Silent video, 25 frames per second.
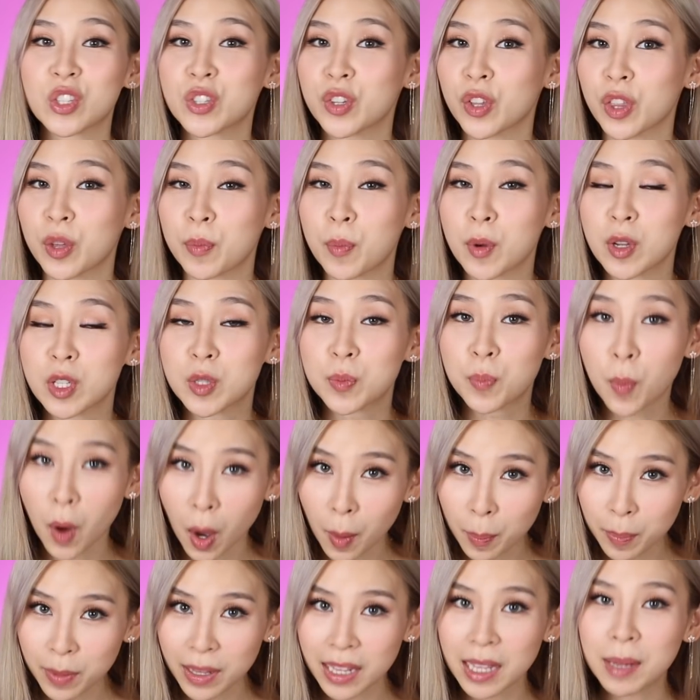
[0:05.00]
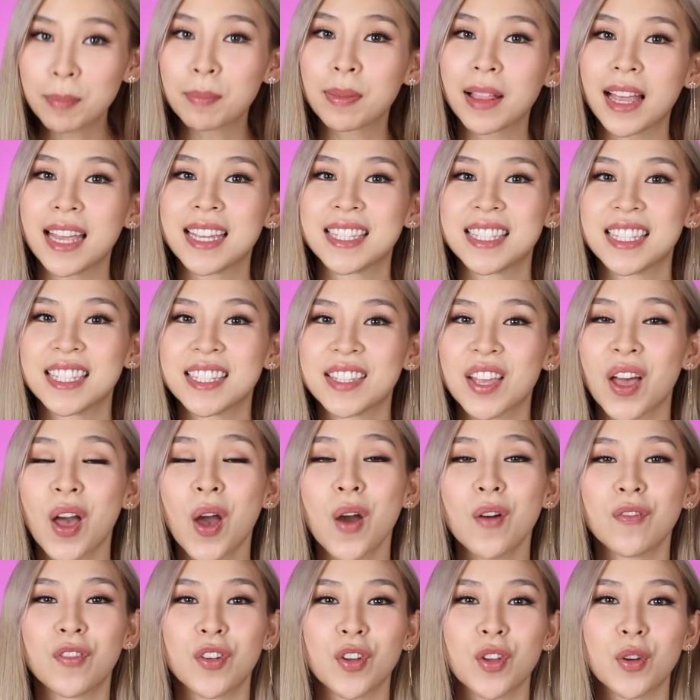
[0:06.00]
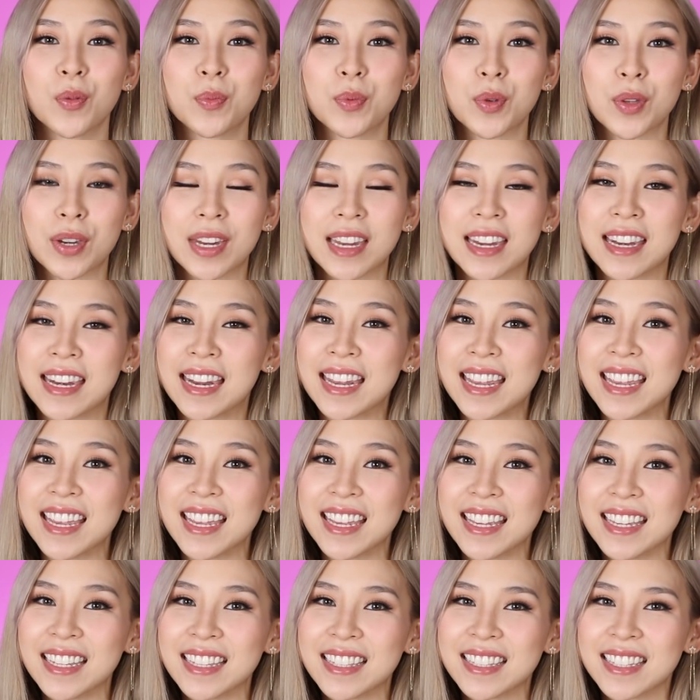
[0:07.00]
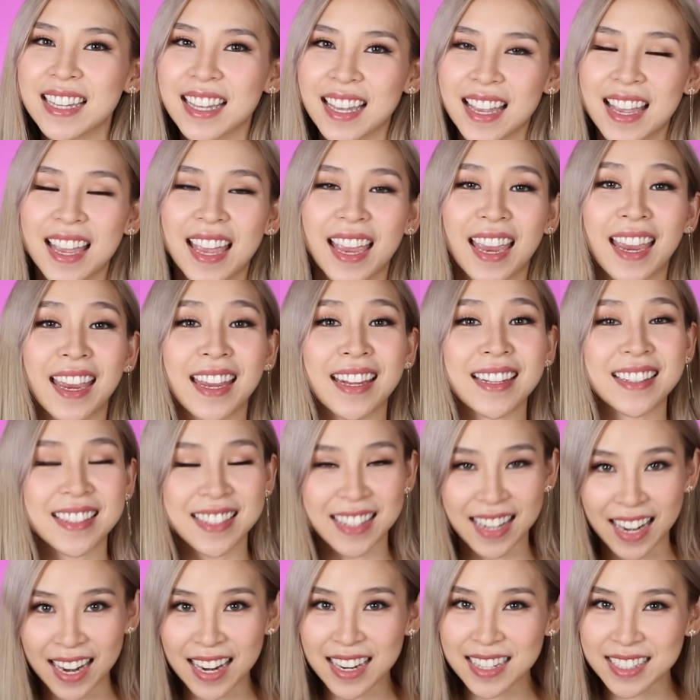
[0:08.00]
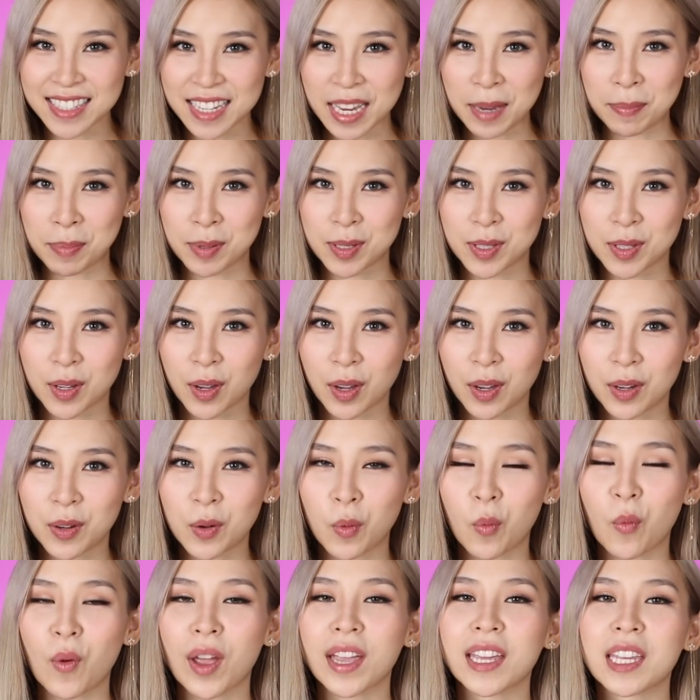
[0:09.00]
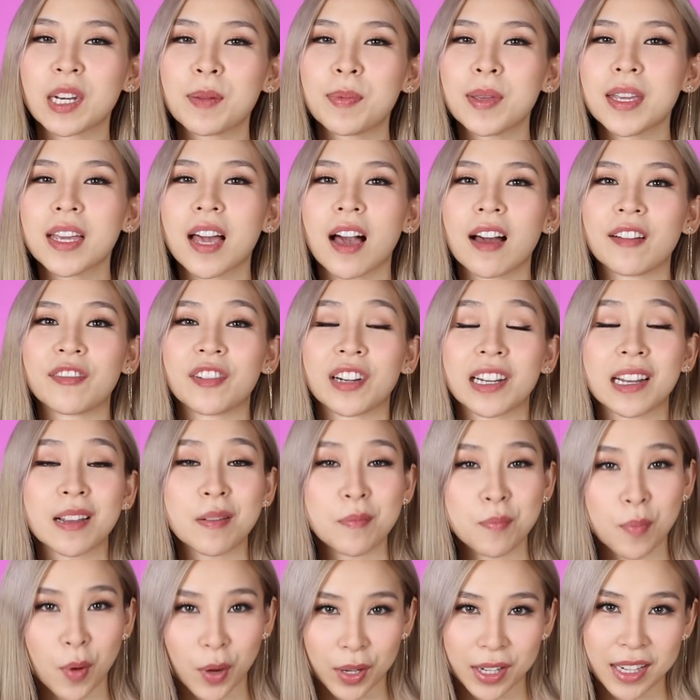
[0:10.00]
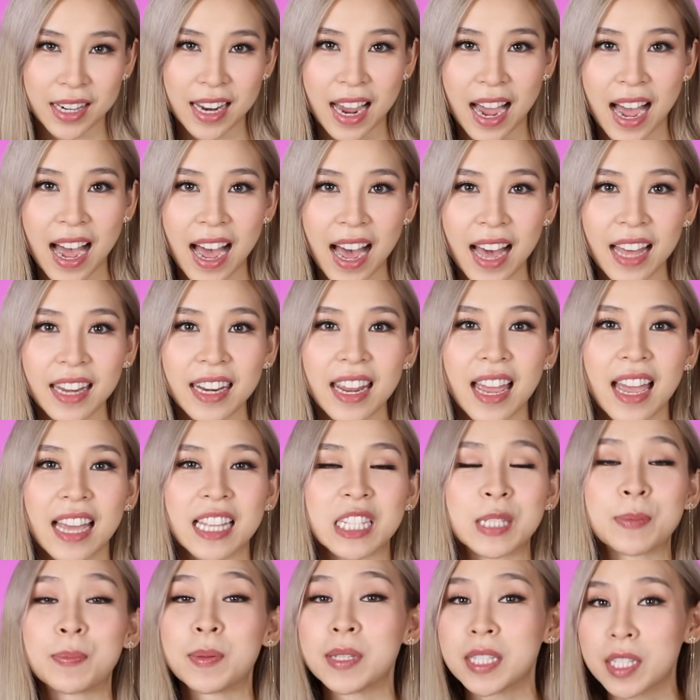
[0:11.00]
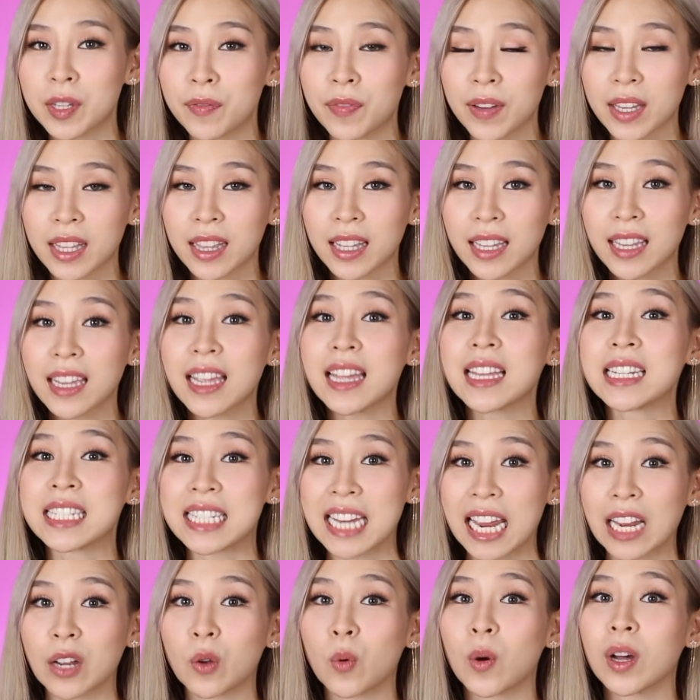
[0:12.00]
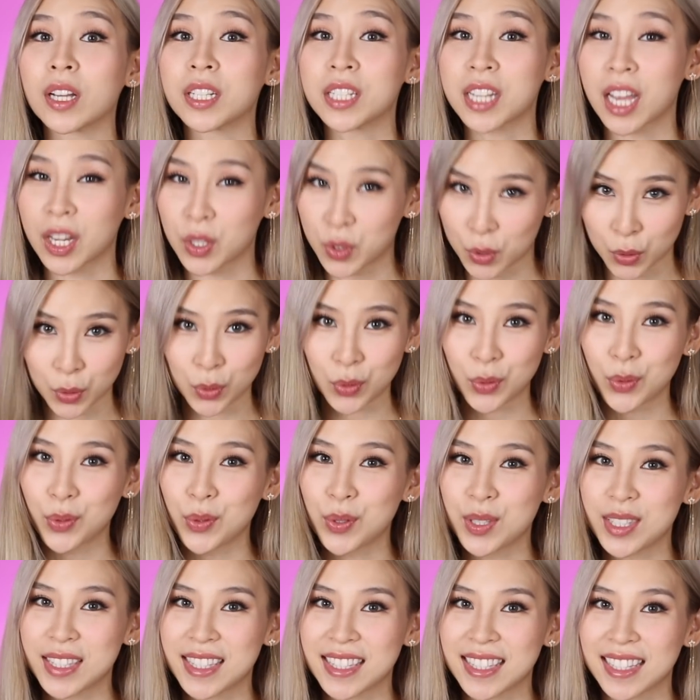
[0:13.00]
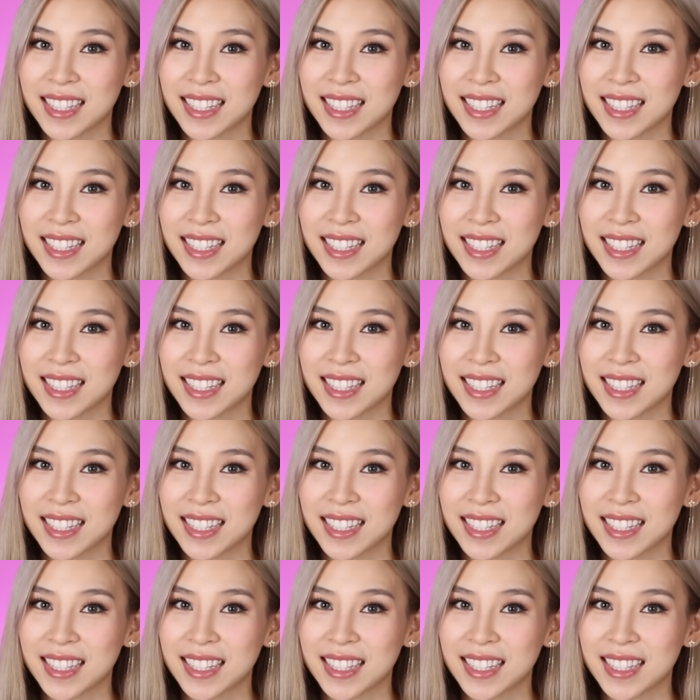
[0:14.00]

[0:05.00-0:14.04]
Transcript: you to the most popular places for your beauty needs. In today's episode, we're going to be covering body art and specifically jaguar tattoos.